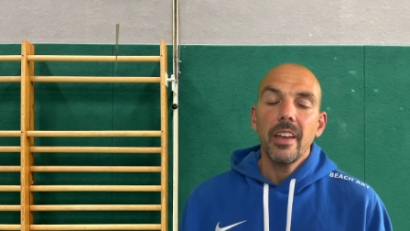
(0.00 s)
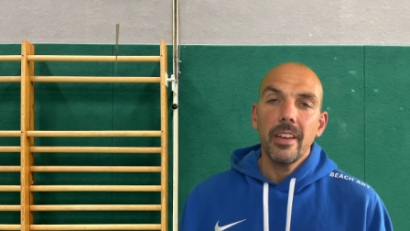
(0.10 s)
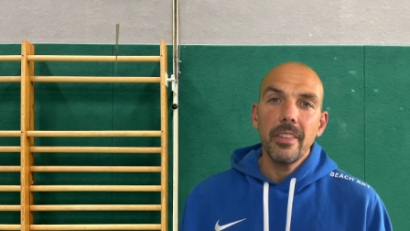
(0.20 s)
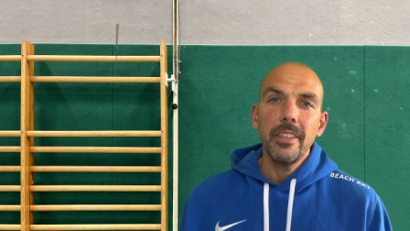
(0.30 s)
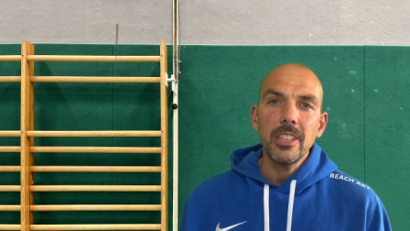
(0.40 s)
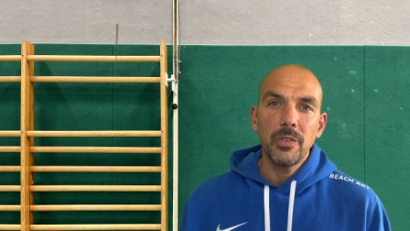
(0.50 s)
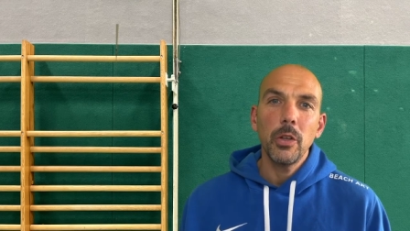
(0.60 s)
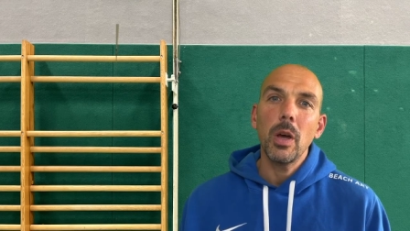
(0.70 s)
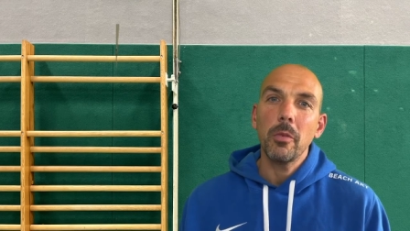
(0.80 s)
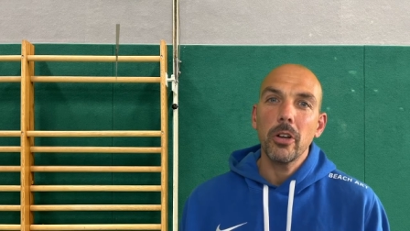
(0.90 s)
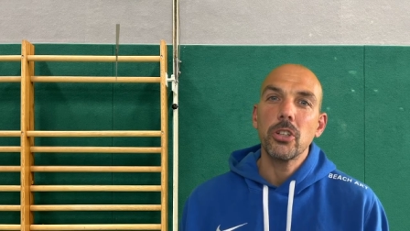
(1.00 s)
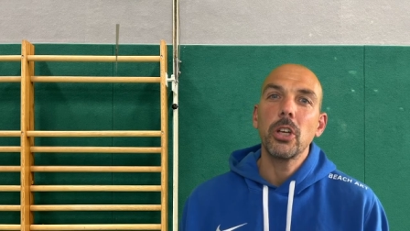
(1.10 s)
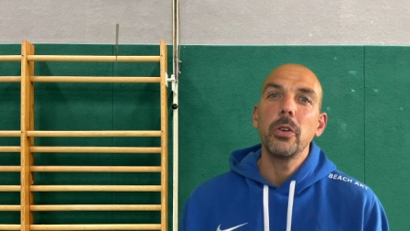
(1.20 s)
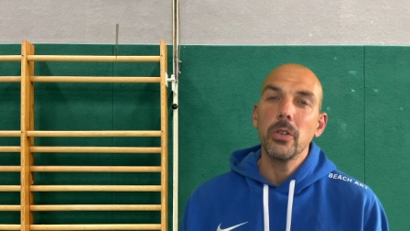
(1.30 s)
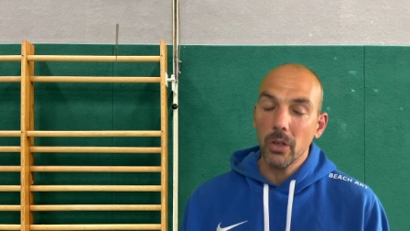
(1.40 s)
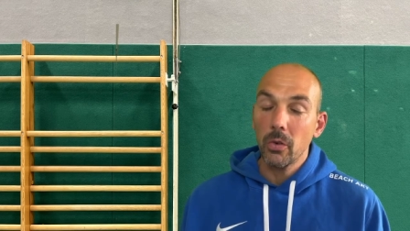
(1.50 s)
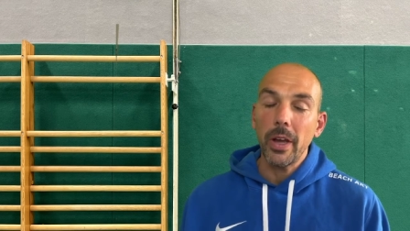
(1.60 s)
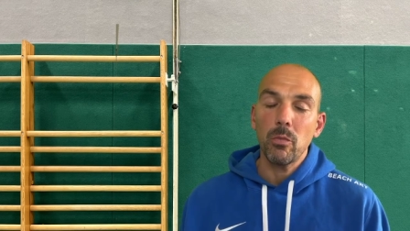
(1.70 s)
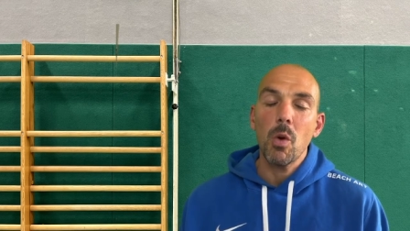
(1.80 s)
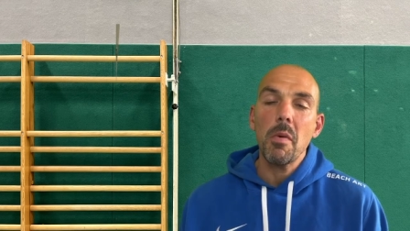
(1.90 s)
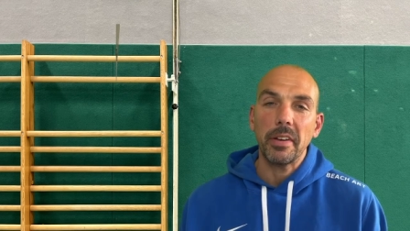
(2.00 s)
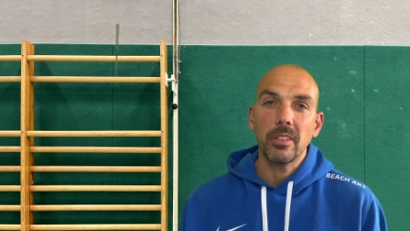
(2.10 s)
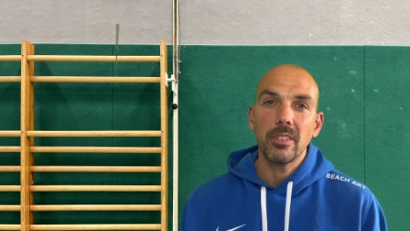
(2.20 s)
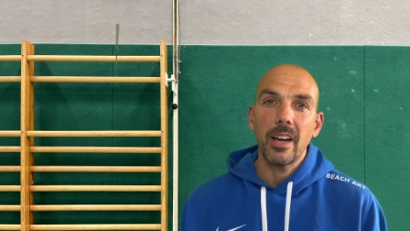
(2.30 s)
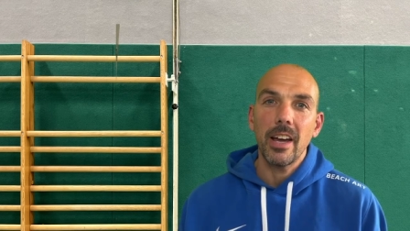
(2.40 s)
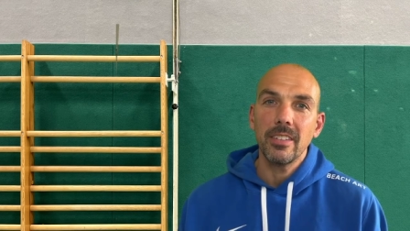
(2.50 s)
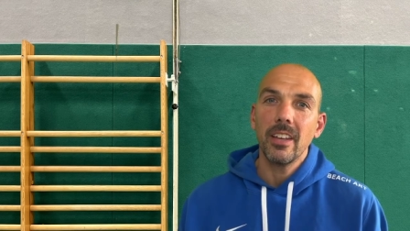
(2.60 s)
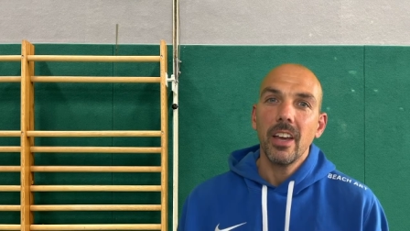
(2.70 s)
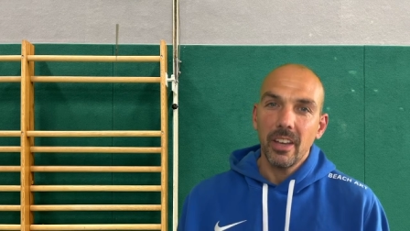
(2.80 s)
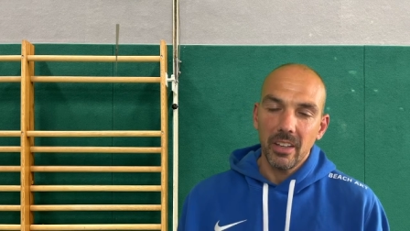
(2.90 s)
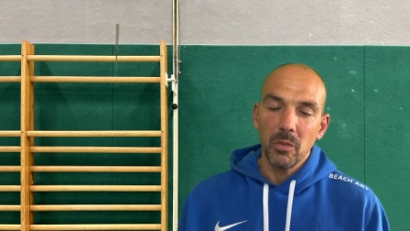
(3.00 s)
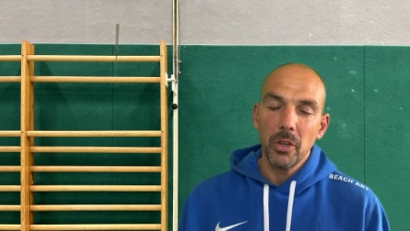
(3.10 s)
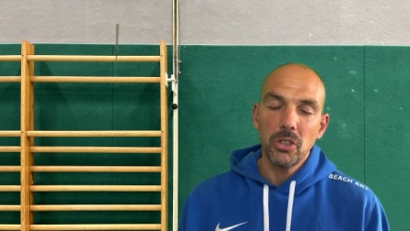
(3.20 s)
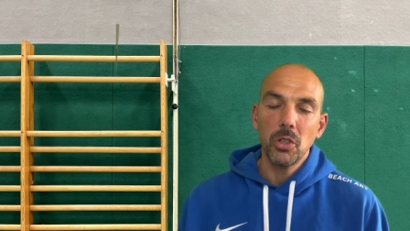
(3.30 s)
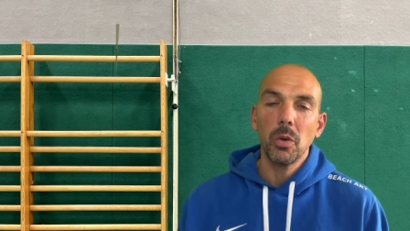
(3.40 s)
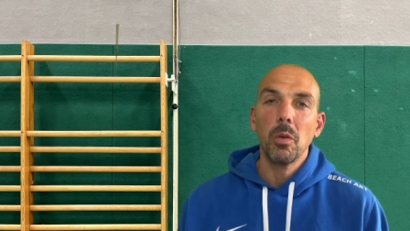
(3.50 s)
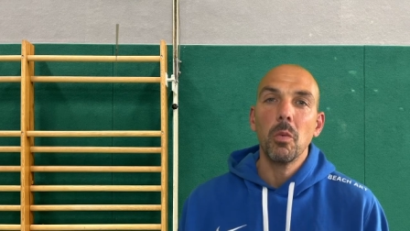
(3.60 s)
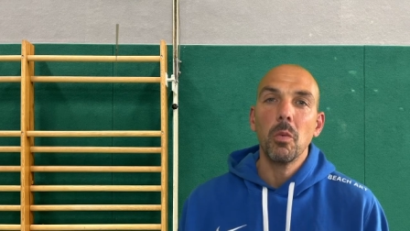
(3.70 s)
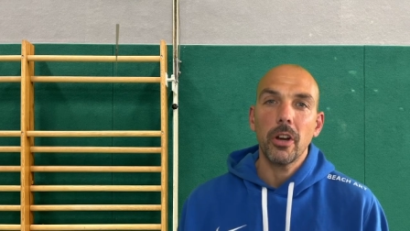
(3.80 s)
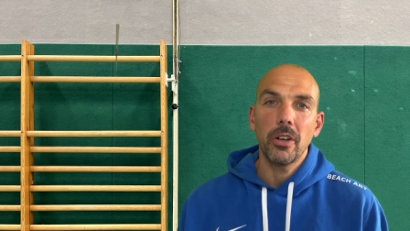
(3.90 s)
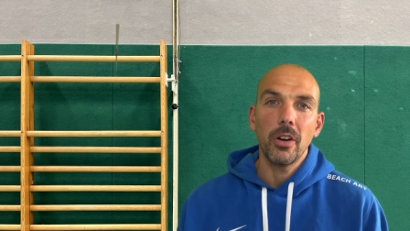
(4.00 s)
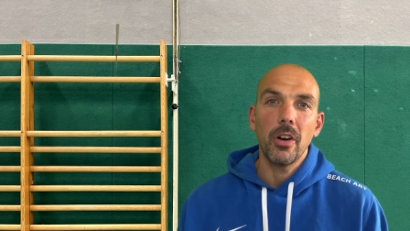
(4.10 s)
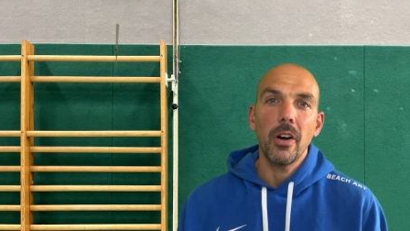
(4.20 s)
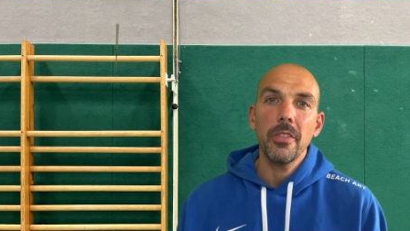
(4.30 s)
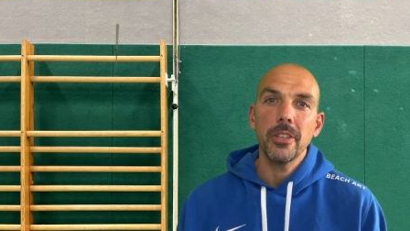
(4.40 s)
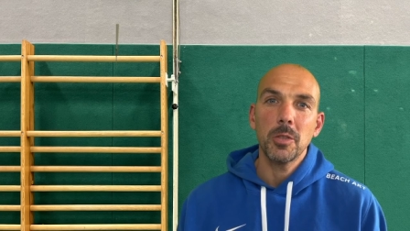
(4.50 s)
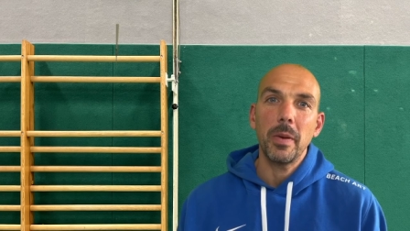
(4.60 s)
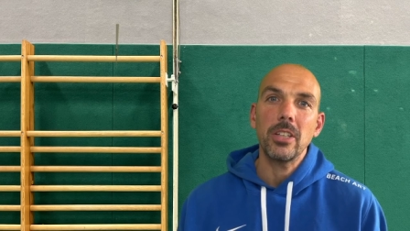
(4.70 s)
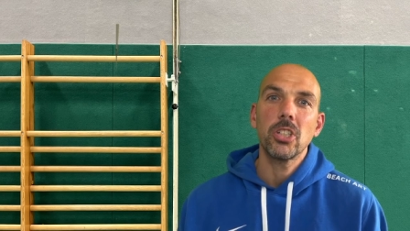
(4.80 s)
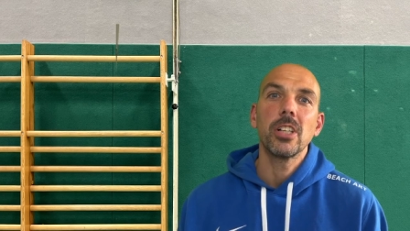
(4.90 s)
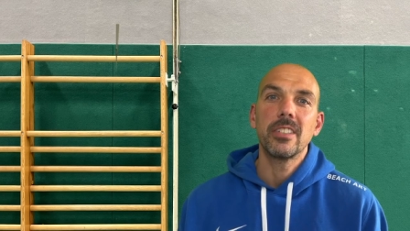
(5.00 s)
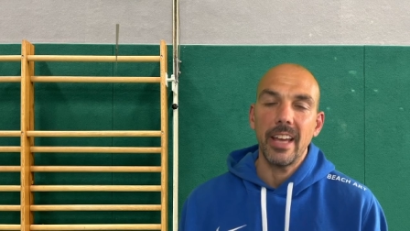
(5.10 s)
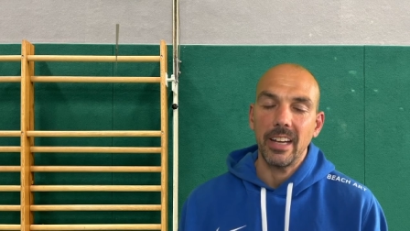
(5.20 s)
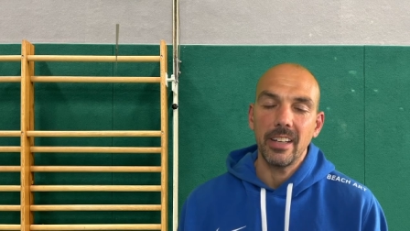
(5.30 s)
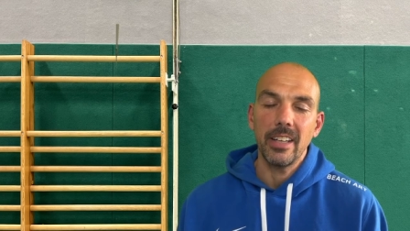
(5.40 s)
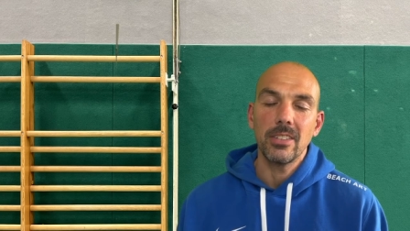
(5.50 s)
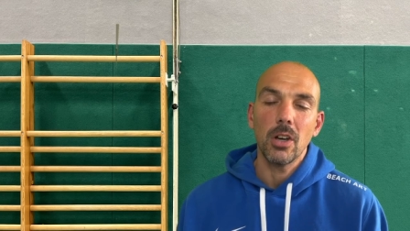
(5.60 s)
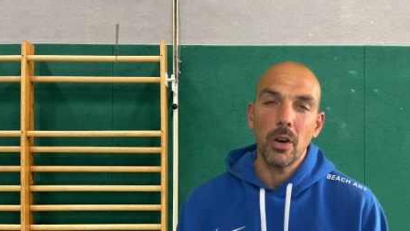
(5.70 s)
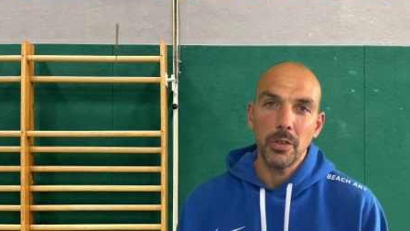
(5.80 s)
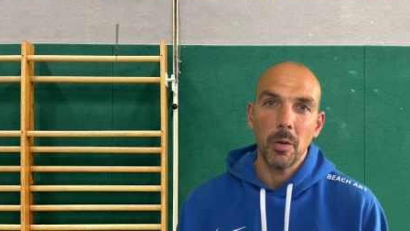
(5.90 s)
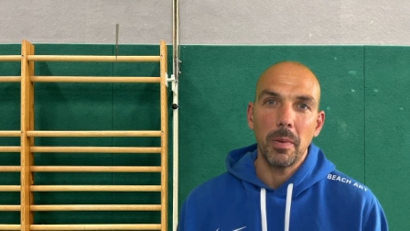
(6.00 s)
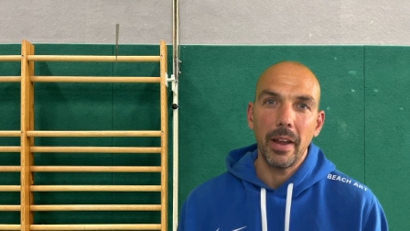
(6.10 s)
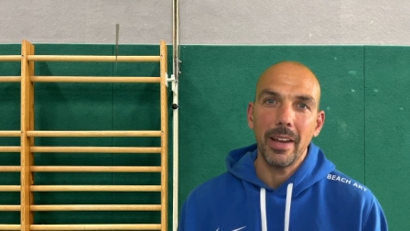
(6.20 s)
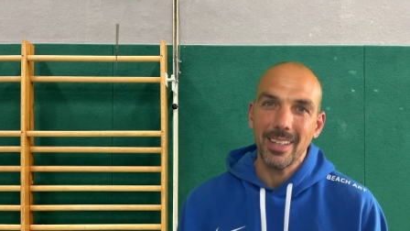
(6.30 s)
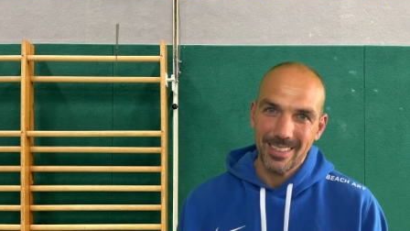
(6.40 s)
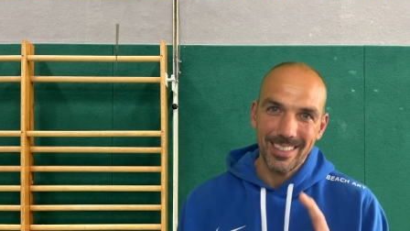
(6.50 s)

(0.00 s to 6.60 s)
In this video I'm going to show you a great warm-up exercise in which you will work on the special techniques of your players.